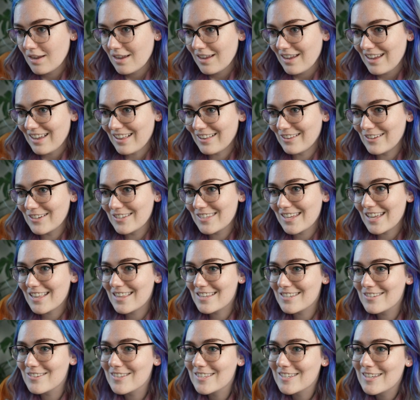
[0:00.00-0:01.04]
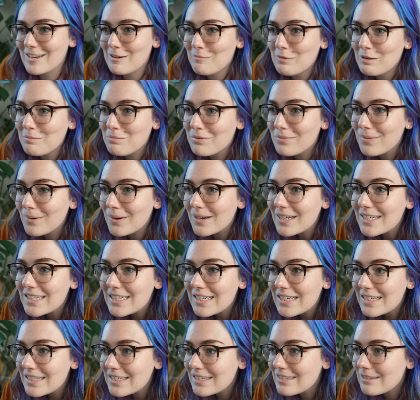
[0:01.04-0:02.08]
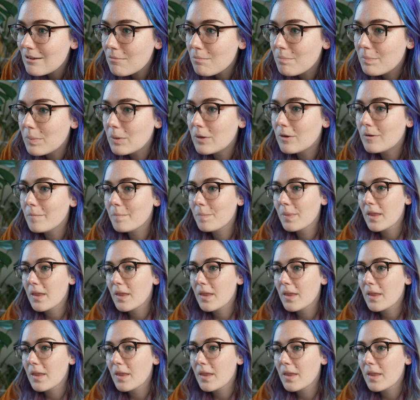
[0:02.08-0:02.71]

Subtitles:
It looks like this one's gonna be pretty simple.